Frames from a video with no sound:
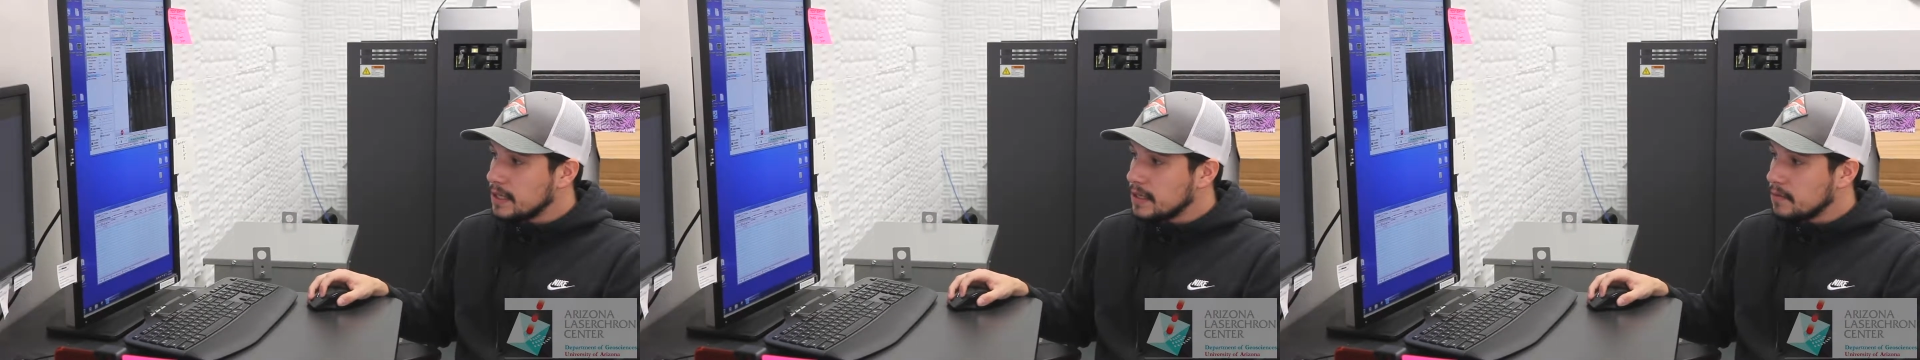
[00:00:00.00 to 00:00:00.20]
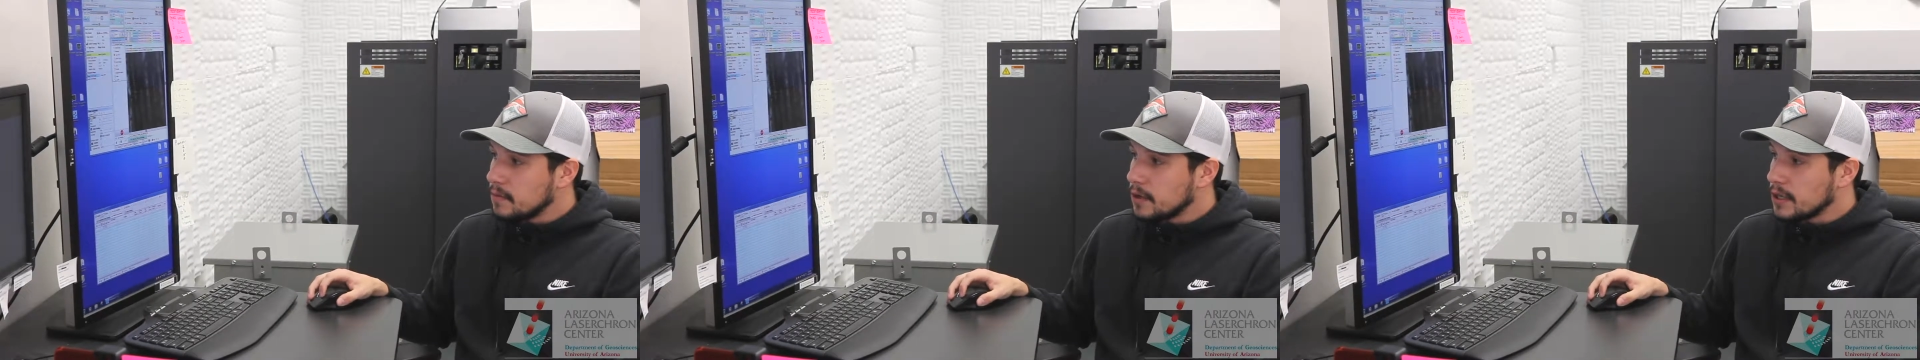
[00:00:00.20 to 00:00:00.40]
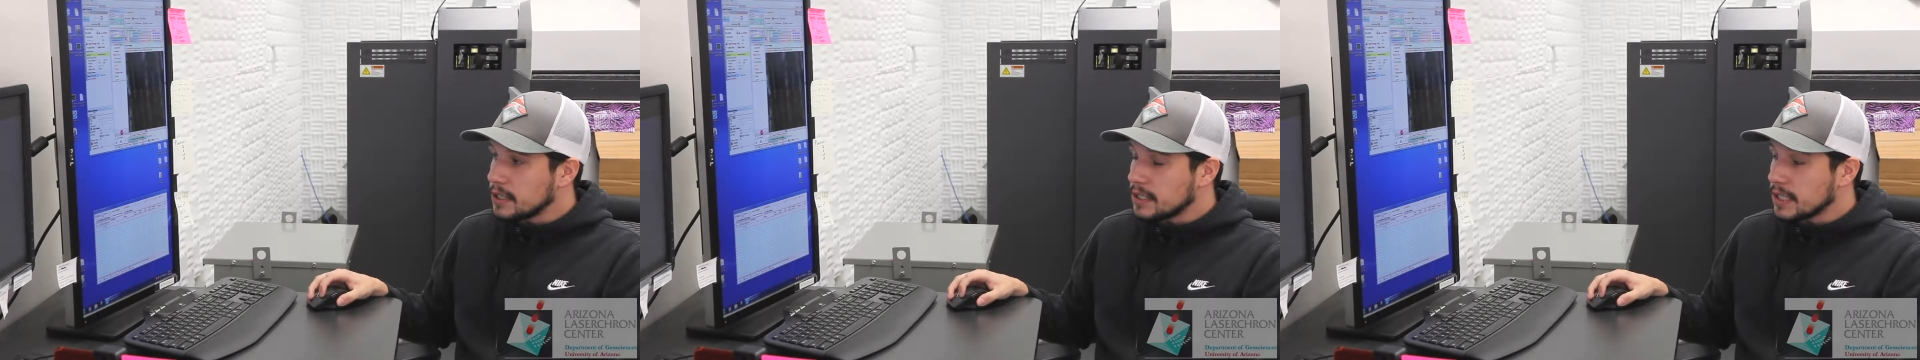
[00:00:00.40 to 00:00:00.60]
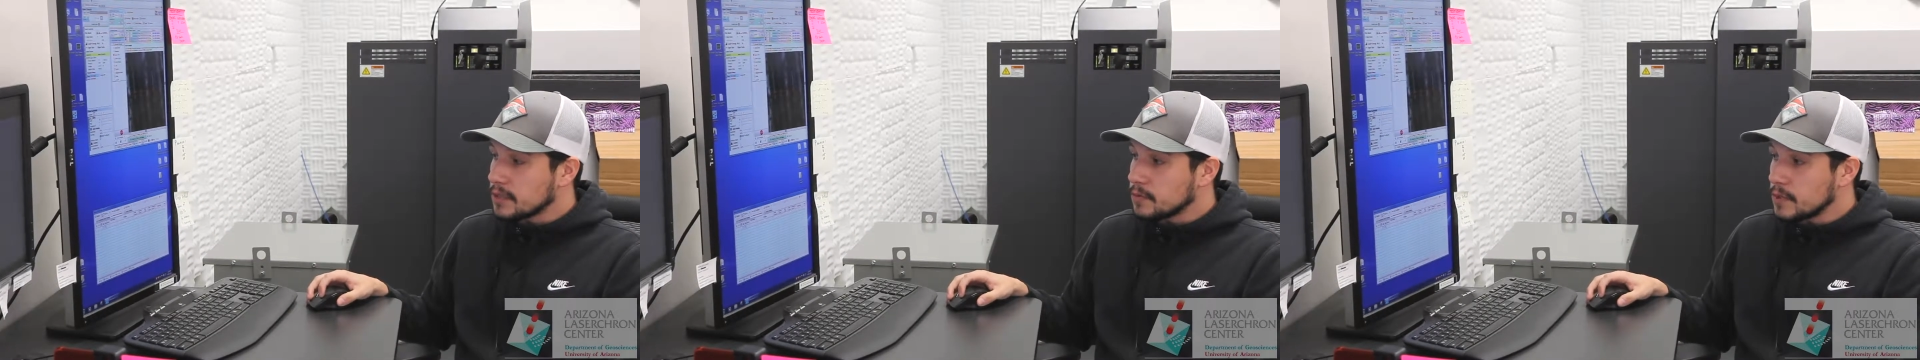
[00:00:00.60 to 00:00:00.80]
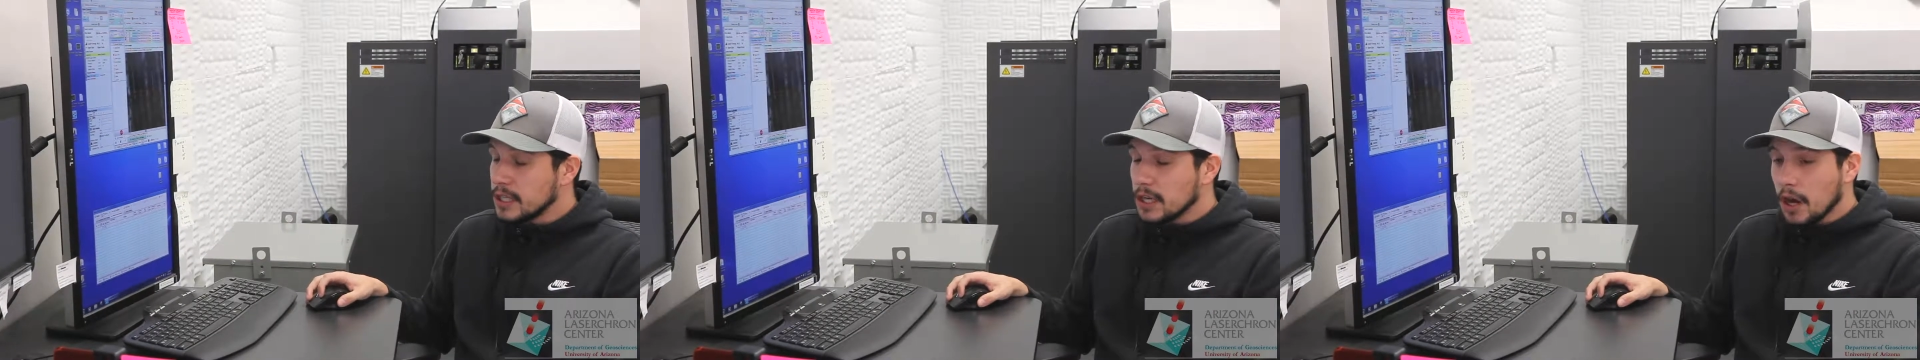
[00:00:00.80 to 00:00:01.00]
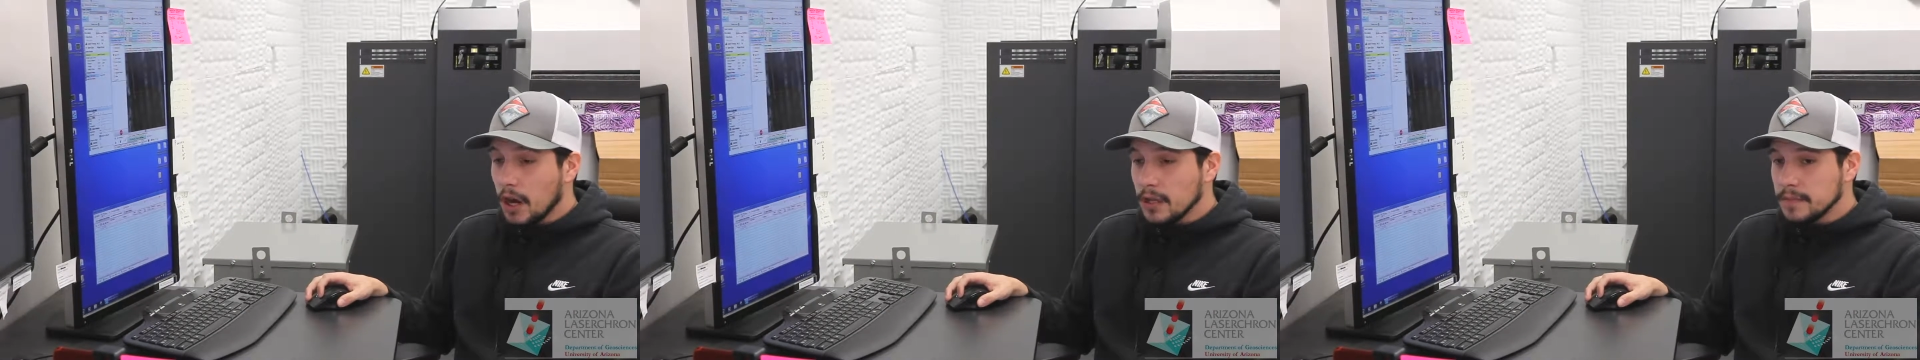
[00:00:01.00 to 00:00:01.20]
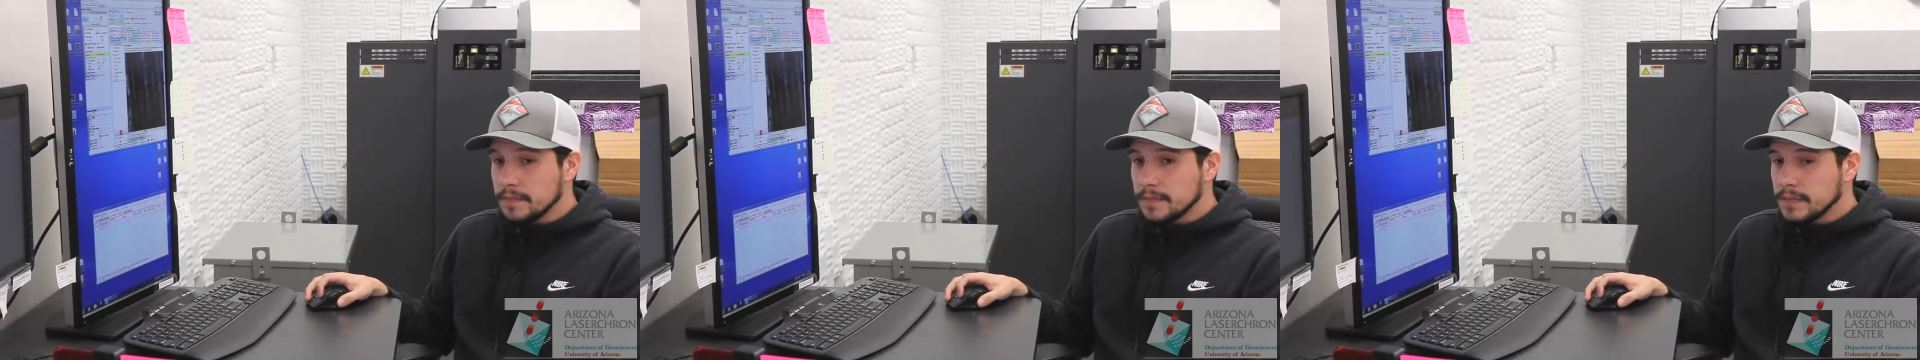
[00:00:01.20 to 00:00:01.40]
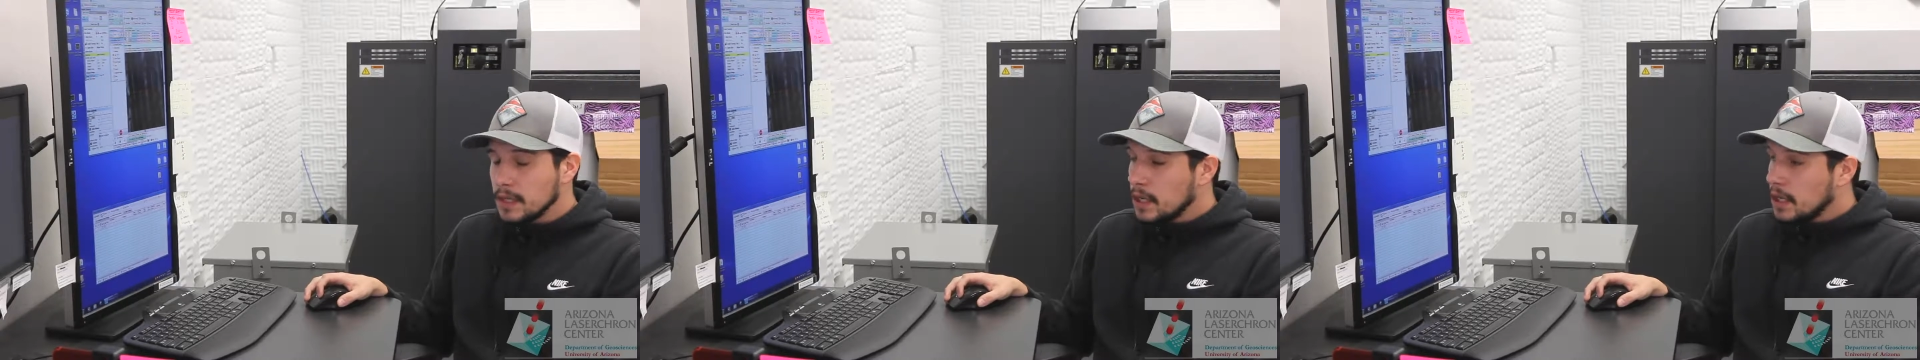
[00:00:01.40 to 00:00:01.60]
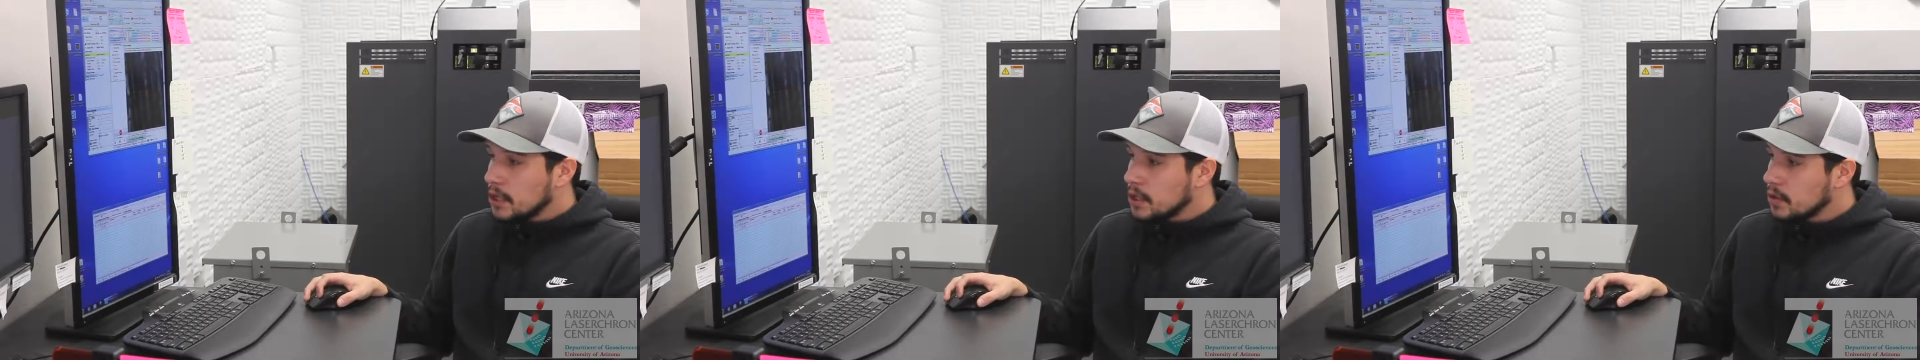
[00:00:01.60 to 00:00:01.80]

where it says recall. You'll